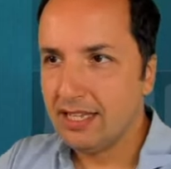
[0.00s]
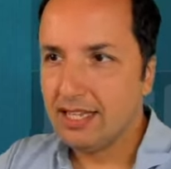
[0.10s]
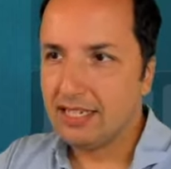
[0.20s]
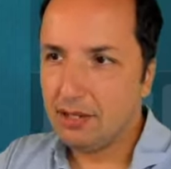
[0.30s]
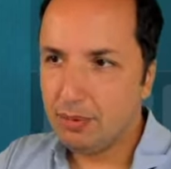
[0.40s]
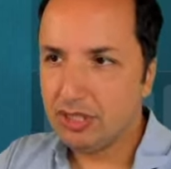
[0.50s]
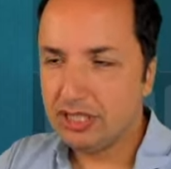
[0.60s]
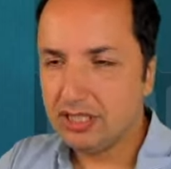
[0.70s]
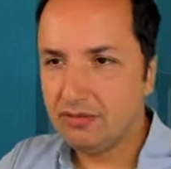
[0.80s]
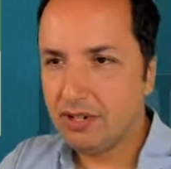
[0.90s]
And he
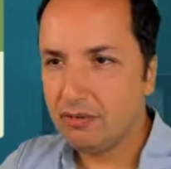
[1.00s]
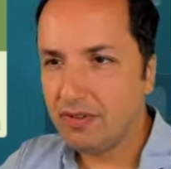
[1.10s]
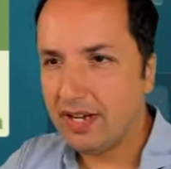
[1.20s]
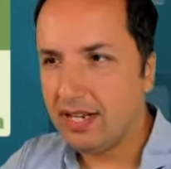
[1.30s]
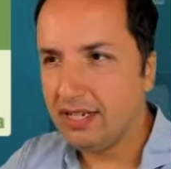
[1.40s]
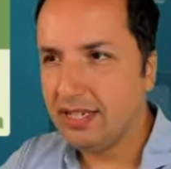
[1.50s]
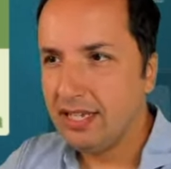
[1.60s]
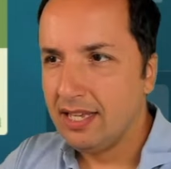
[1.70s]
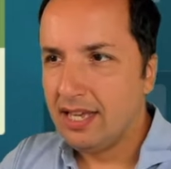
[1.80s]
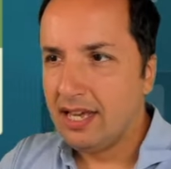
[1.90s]
protected very finely.
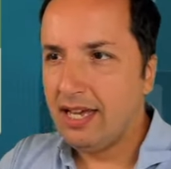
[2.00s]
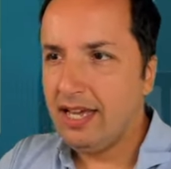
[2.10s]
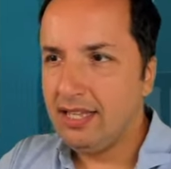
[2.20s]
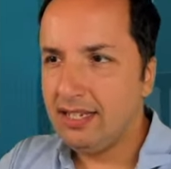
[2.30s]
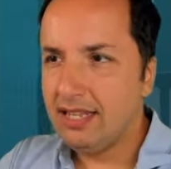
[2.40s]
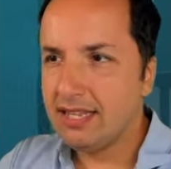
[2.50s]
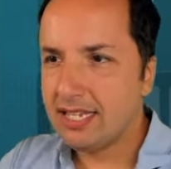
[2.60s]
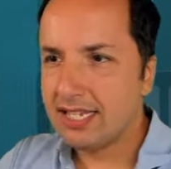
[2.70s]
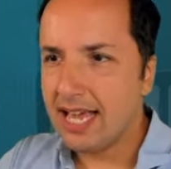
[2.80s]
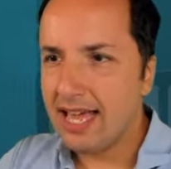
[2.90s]
And I
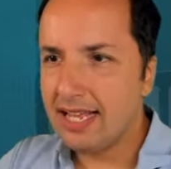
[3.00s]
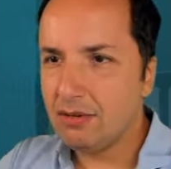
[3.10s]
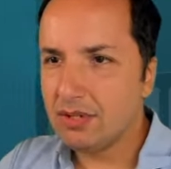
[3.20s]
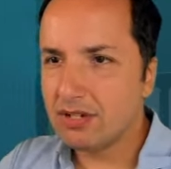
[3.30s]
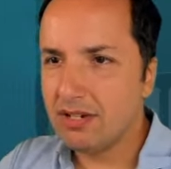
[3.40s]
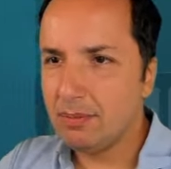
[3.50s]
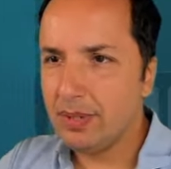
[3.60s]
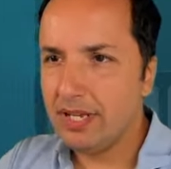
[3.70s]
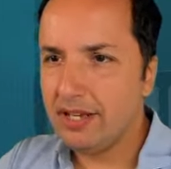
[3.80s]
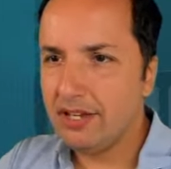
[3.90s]
said I was going to
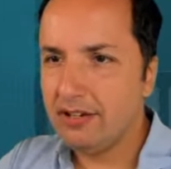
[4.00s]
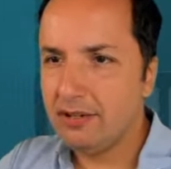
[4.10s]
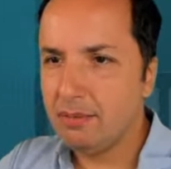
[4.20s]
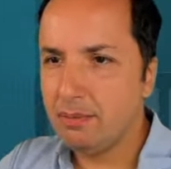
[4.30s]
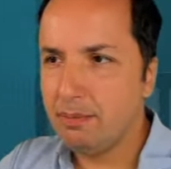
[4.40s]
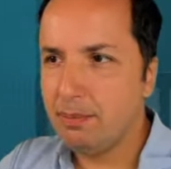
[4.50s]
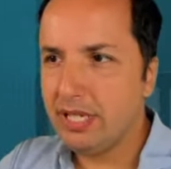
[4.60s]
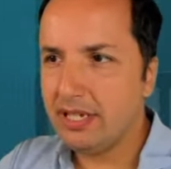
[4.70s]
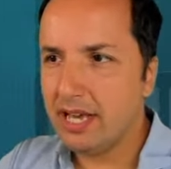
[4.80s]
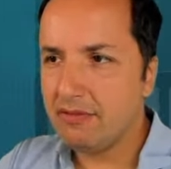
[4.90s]
play here
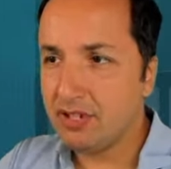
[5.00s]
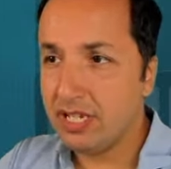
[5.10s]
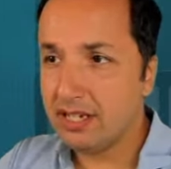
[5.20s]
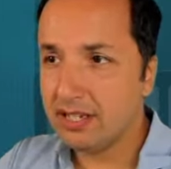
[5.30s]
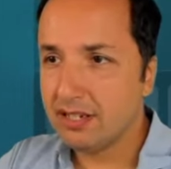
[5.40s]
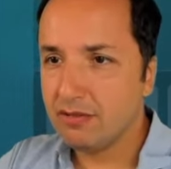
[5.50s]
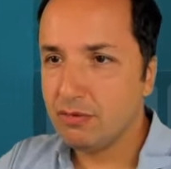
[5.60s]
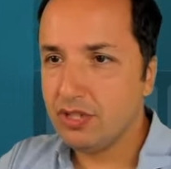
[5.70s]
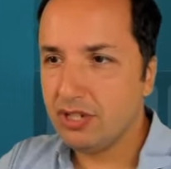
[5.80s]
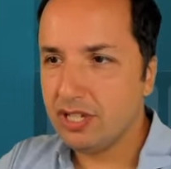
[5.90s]
f6,
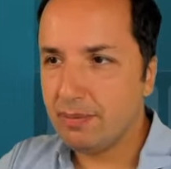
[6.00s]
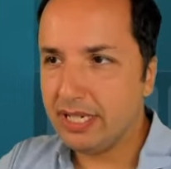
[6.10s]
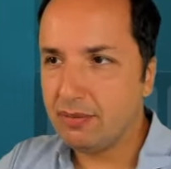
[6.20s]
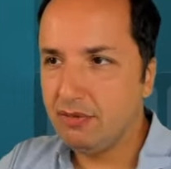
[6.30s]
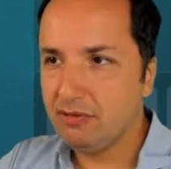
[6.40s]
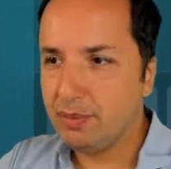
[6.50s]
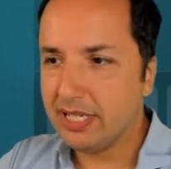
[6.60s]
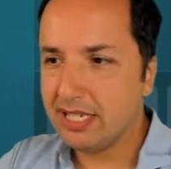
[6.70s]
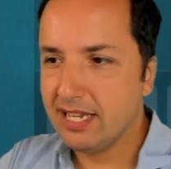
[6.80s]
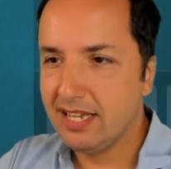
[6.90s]
which is the best move.
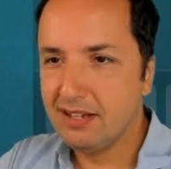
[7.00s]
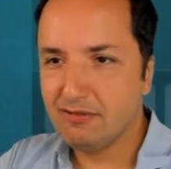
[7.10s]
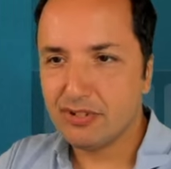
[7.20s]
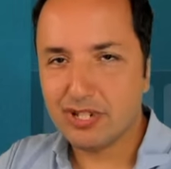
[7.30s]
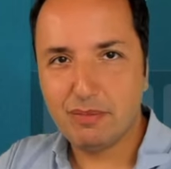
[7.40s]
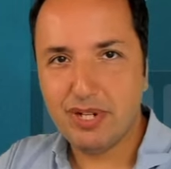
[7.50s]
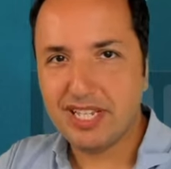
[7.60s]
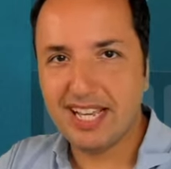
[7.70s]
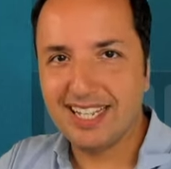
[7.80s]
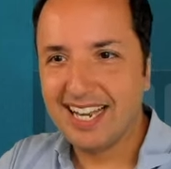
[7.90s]
But for some
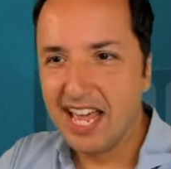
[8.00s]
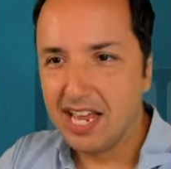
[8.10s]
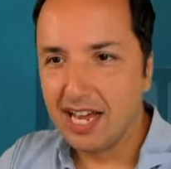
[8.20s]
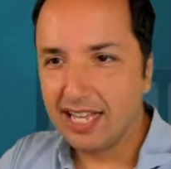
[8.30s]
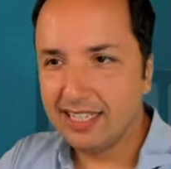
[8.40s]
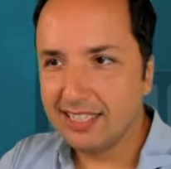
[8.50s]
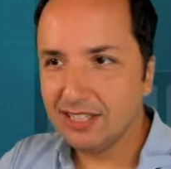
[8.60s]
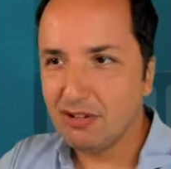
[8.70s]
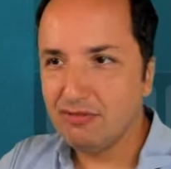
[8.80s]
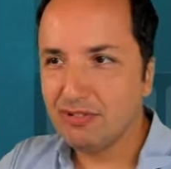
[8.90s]
reason, I didn't
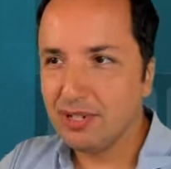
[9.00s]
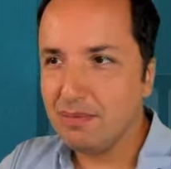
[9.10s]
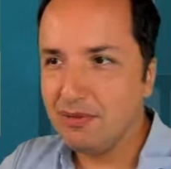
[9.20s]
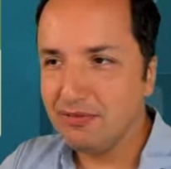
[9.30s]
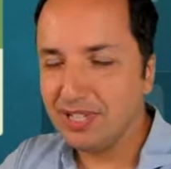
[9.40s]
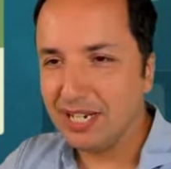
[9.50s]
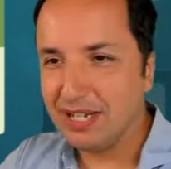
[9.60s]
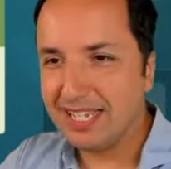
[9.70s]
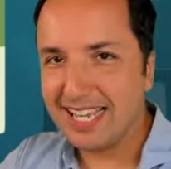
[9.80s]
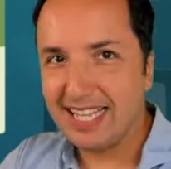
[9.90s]
go for the move that I
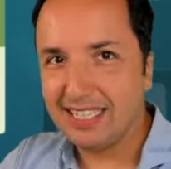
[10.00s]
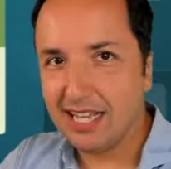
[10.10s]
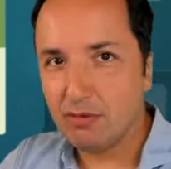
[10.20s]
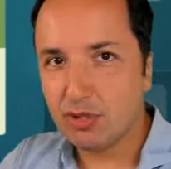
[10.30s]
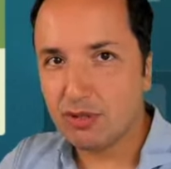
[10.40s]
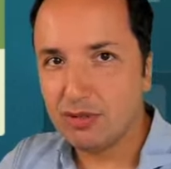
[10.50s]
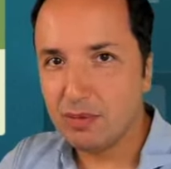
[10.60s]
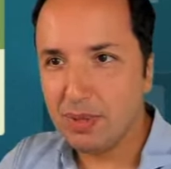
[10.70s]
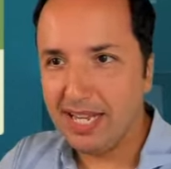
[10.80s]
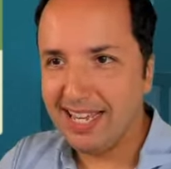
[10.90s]
said I was going to
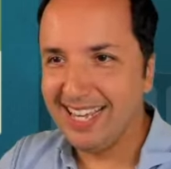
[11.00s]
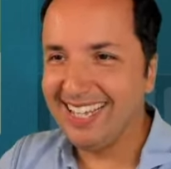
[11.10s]
play.